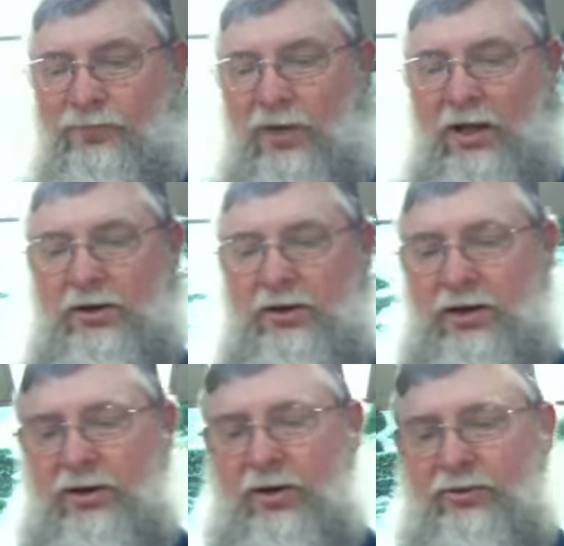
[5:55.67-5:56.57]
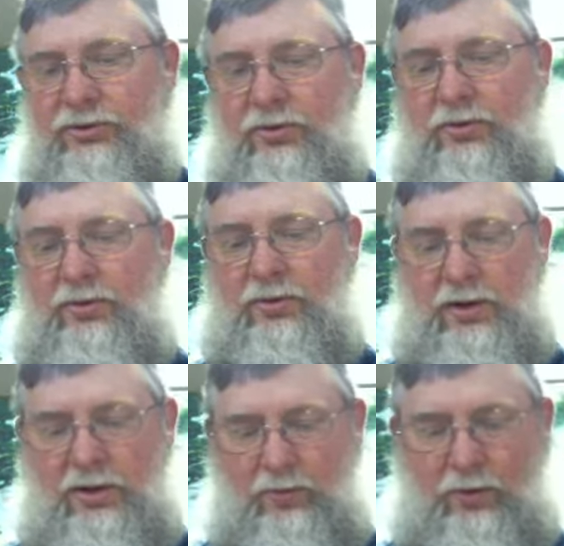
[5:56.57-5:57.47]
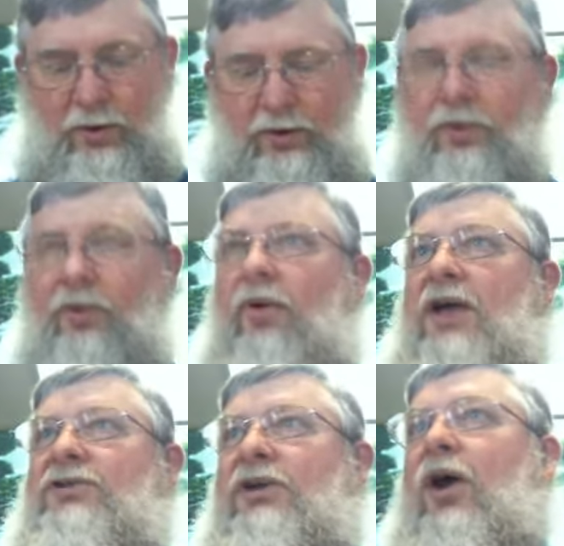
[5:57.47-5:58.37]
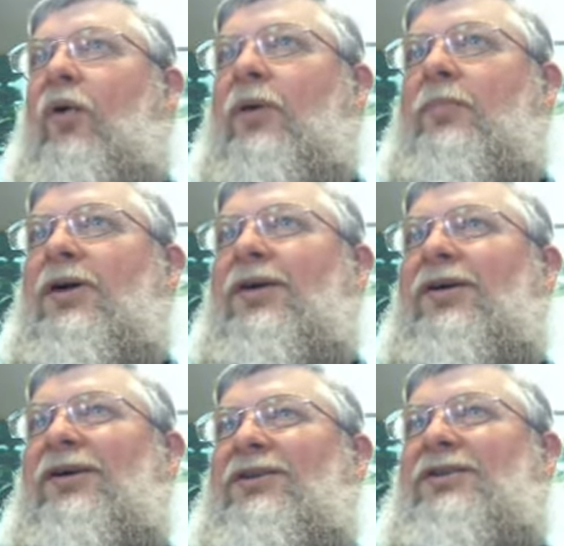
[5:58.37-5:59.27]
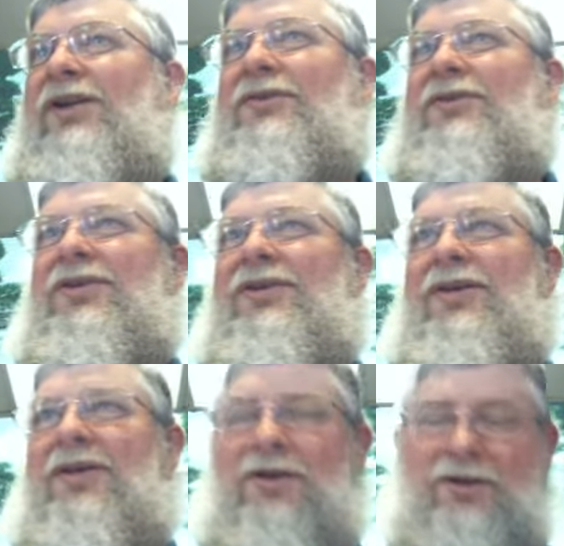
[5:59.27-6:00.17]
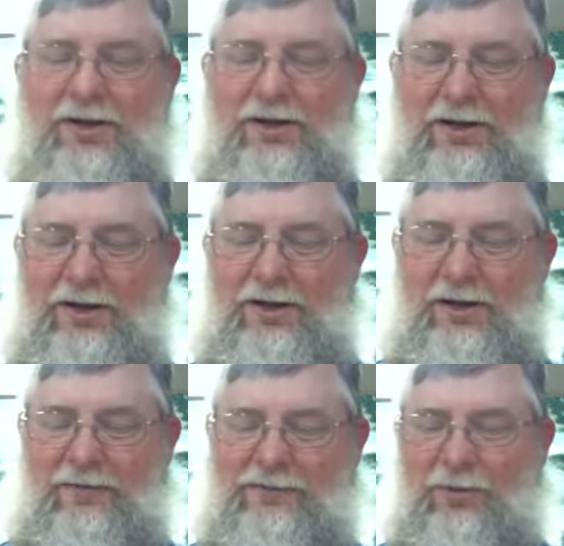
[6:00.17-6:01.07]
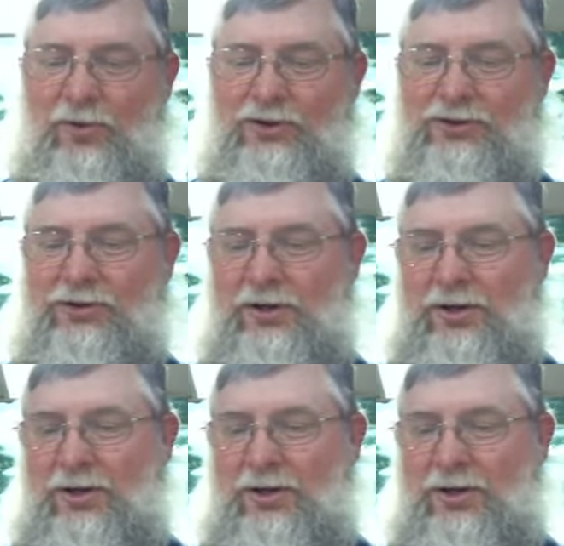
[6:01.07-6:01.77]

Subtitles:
and those who in the world who don't actually know Him. You know, you can if someone's